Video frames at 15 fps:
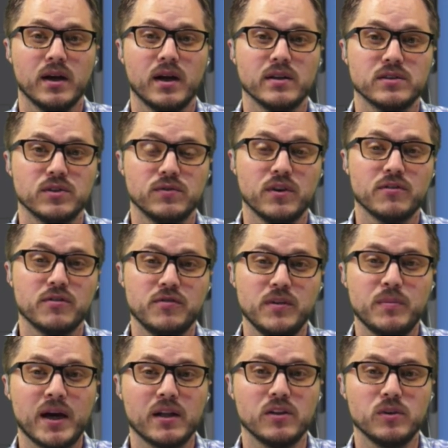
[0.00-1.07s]
So if you have a
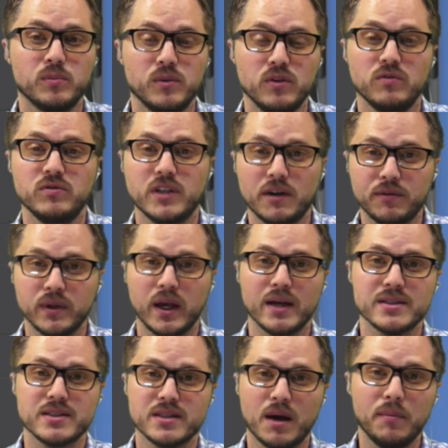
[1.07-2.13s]
feedback loop, you've definitely
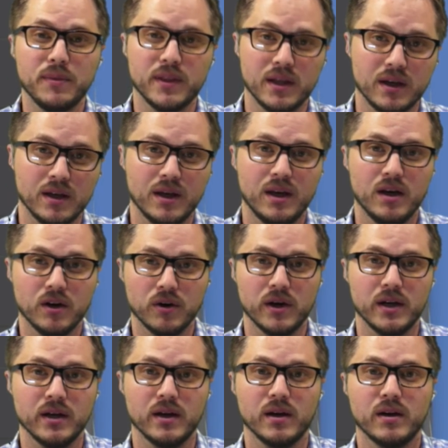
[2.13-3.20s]
got something
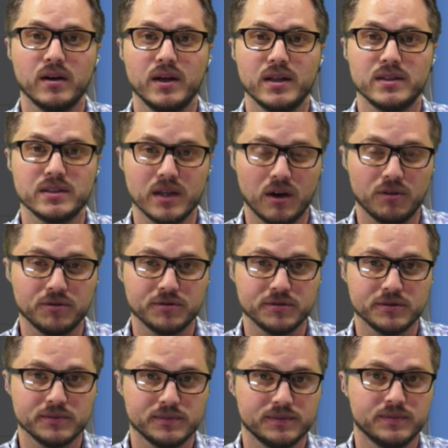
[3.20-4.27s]
hearing itself
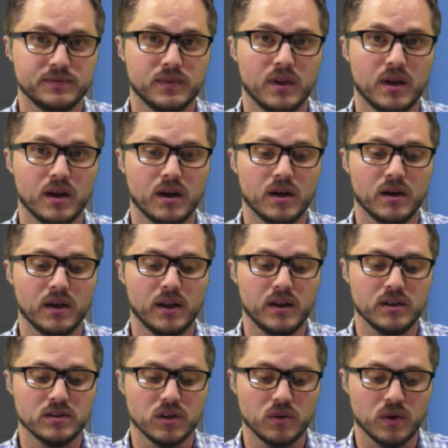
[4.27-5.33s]
and
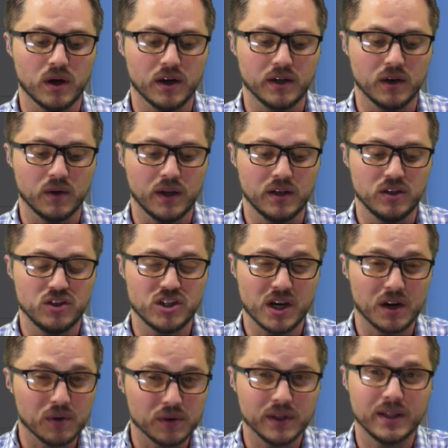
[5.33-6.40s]
its own audio. And
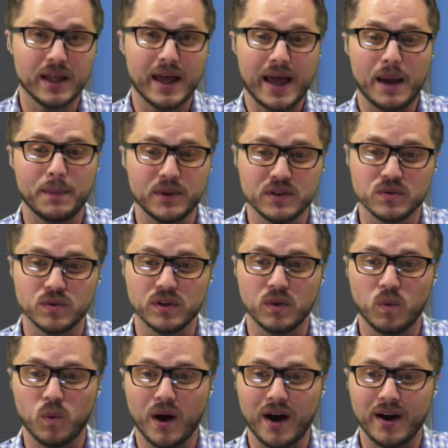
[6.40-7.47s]
generally that happens when the
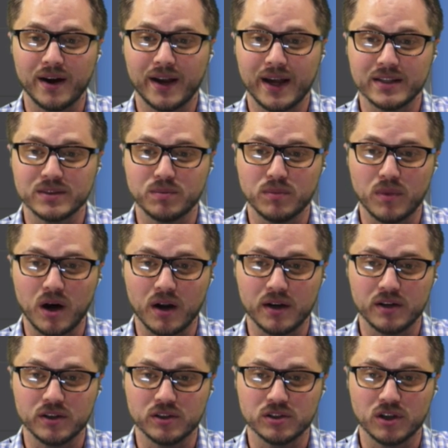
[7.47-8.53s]
Wirecast
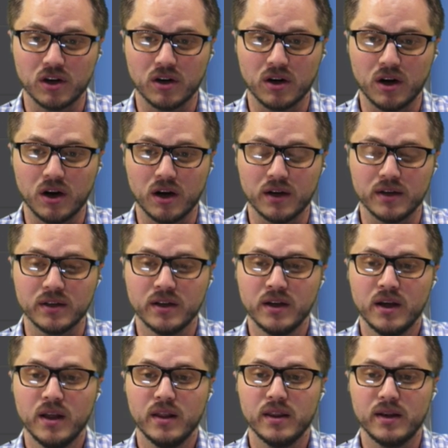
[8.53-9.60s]
monitors are on.
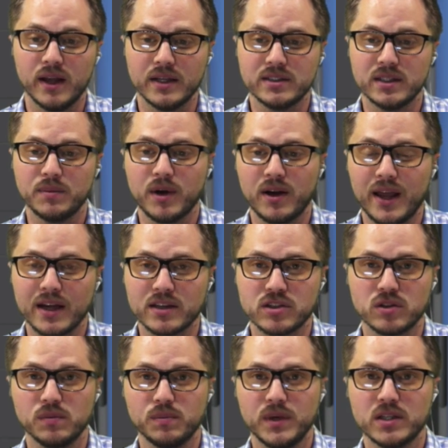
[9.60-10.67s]
The nice thing about an
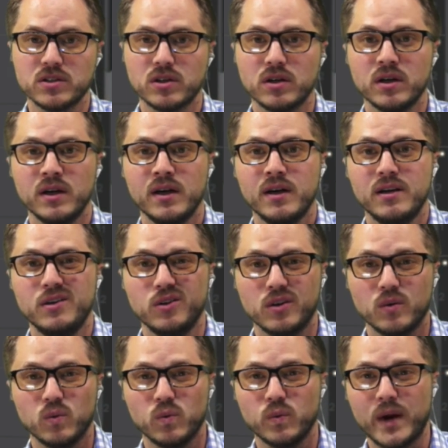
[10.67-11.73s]
external mixer, you
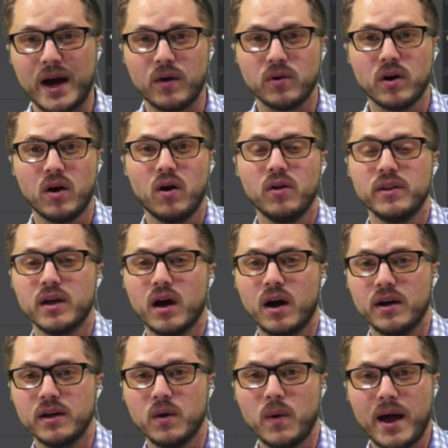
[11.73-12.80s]
can route all the
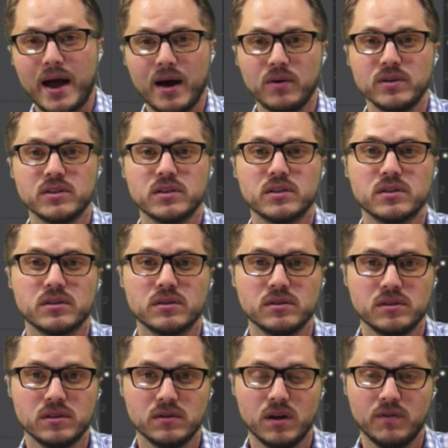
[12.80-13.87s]
audio out
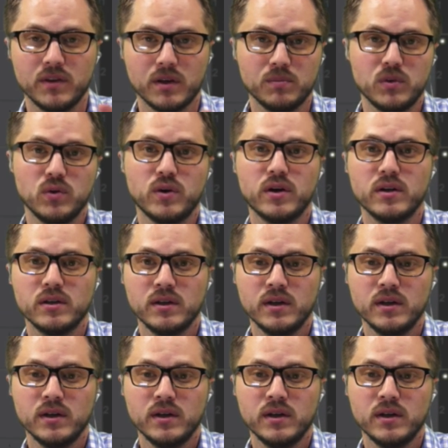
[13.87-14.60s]
of the computer,